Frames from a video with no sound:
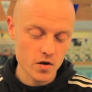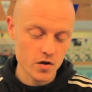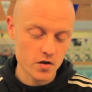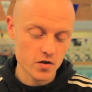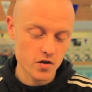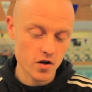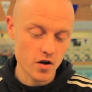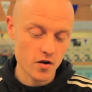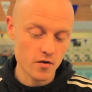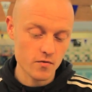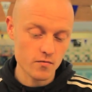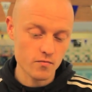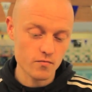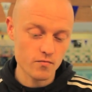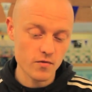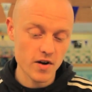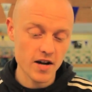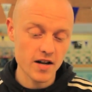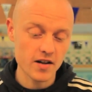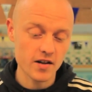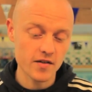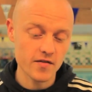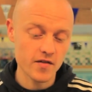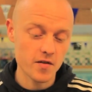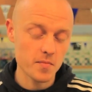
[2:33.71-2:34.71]
so
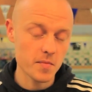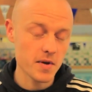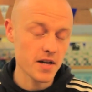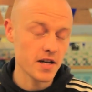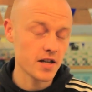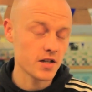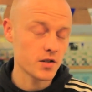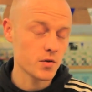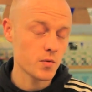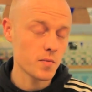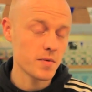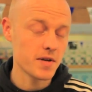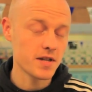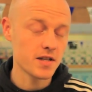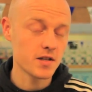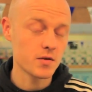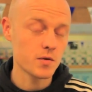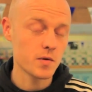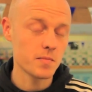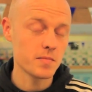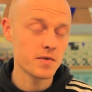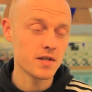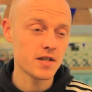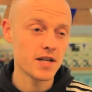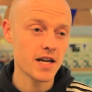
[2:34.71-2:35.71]
really for me, swimming
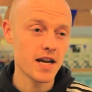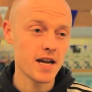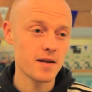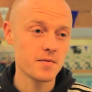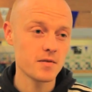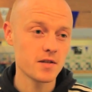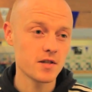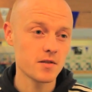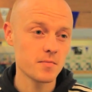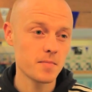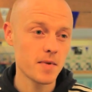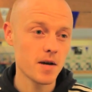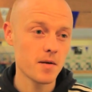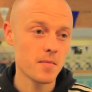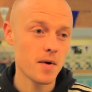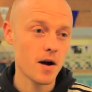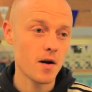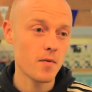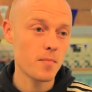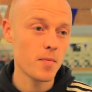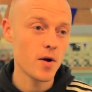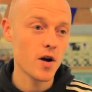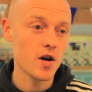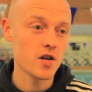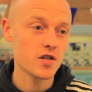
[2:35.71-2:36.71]
swim to games is a bit
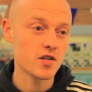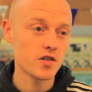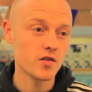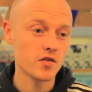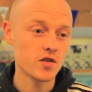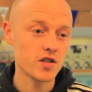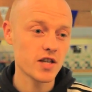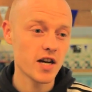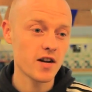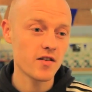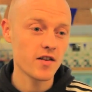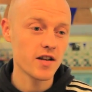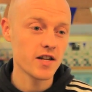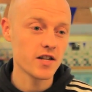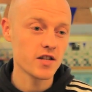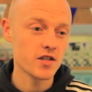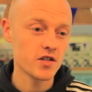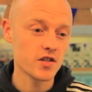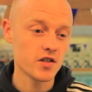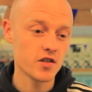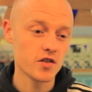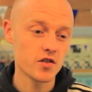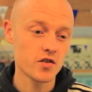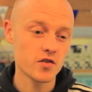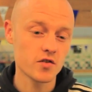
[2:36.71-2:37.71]
about a personal
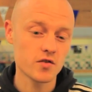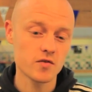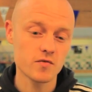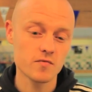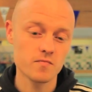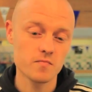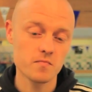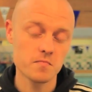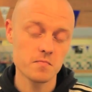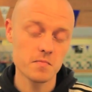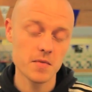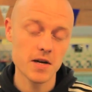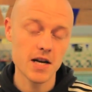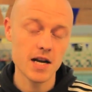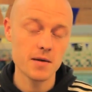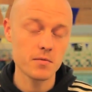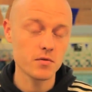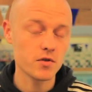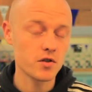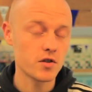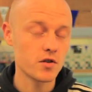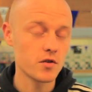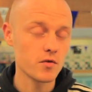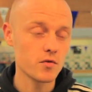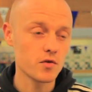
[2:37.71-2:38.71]
challenge and just being
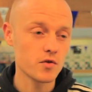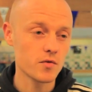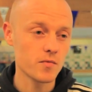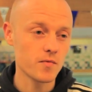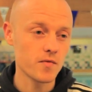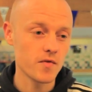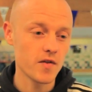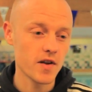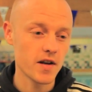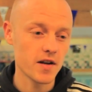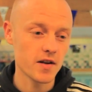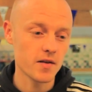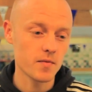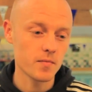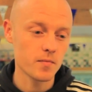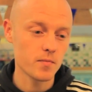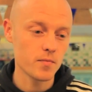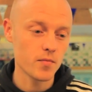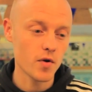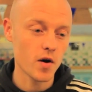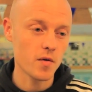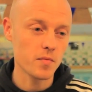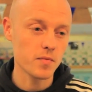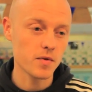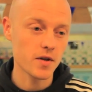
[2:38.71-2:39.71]
able to do something
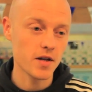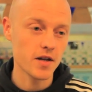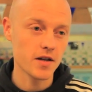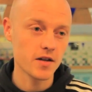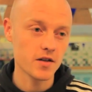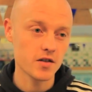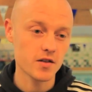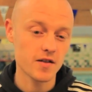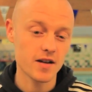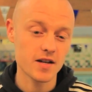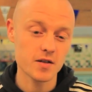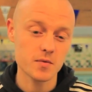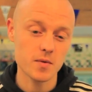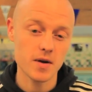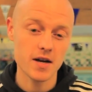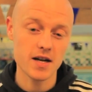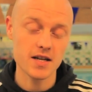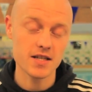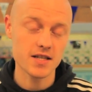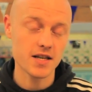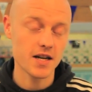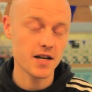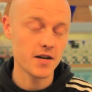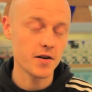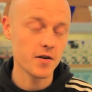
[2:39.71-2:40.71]
properly. So that's why I
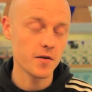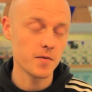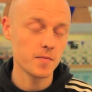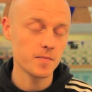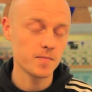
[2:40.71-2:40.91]
signed up.